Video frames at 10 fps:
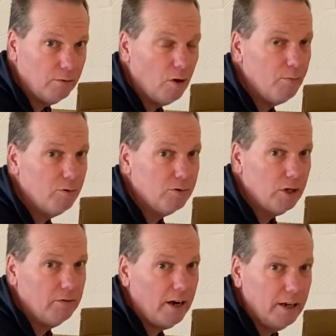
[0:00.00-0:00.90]
Auto
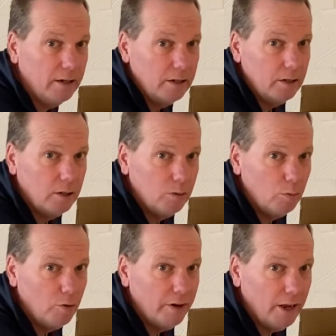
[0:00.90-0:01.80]
Valid.
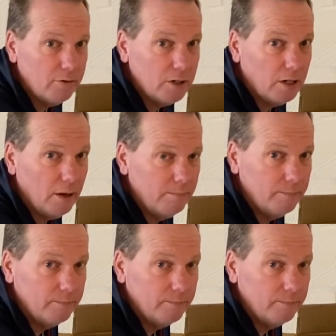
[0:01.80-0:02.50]
More videos to come.